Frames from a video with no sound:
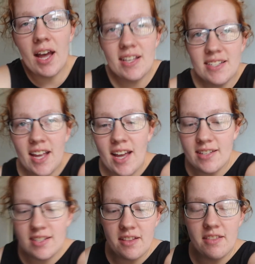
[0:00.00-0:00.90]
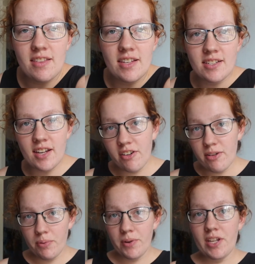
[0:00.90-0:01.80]
As at this
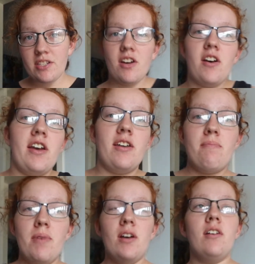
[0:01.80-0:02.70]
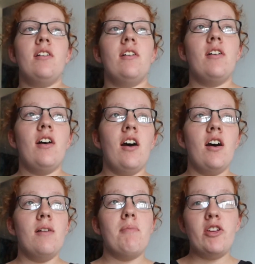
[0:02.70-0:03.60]
current point in time,
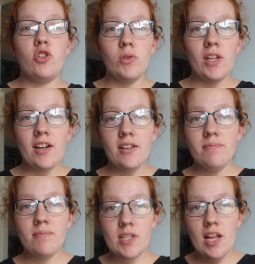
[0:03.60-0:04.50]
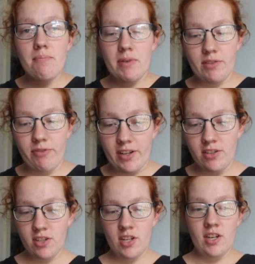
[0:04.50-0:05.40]
uh, my doula, slant best
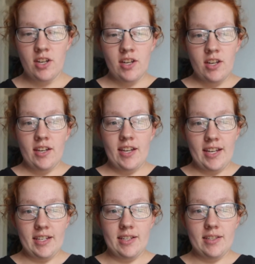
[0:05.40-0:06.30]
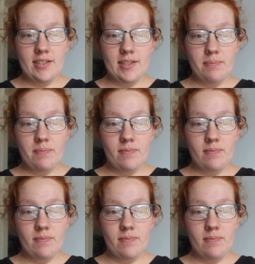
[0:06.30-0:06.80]
friend, is,